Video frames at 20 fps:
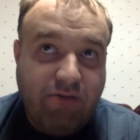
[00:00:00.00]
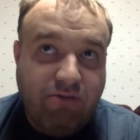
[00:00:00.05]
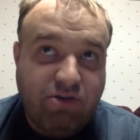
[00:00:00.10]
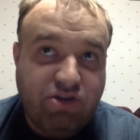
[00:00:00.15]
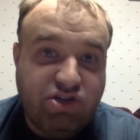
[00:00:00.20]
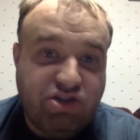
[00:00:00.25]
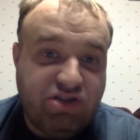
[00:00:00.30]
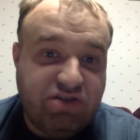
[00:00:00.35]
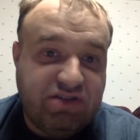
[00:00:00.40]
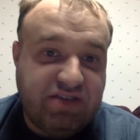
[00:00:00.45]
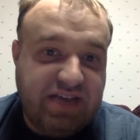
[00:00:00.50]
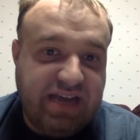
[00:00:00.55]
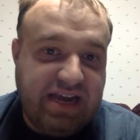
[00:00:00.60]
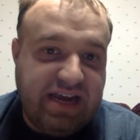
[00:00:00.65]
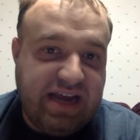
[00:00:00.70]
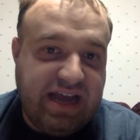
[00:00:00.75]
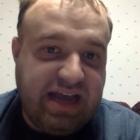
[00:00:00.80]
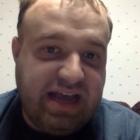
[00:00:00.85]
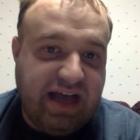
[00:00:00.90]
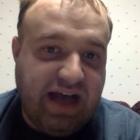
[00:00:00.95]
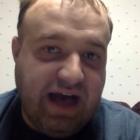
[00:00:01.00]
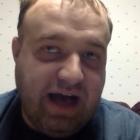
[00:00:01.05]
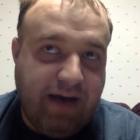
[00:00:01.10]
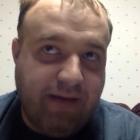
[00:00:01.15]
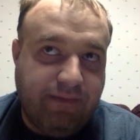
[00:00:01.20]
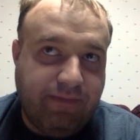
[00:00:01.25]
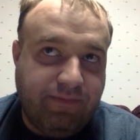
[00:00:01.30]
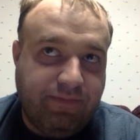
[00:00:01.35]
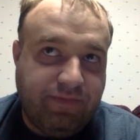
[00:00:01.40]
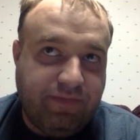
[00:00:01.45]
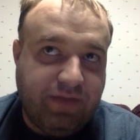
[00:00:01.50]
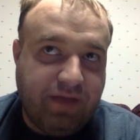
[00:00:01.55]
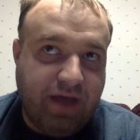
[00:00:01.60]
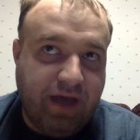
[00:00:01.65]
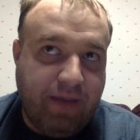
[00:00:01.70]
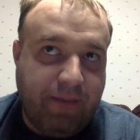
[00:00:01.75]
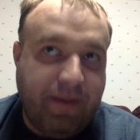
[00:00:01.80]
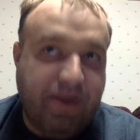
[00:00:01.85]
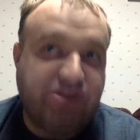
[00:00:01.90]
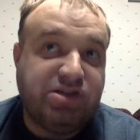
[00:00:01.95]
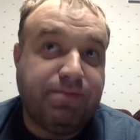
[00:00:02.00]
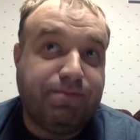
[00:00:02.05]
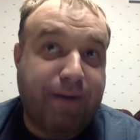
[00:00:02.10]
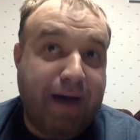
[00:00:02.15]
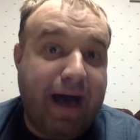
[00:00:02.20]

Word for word: which she's eating, a bunch of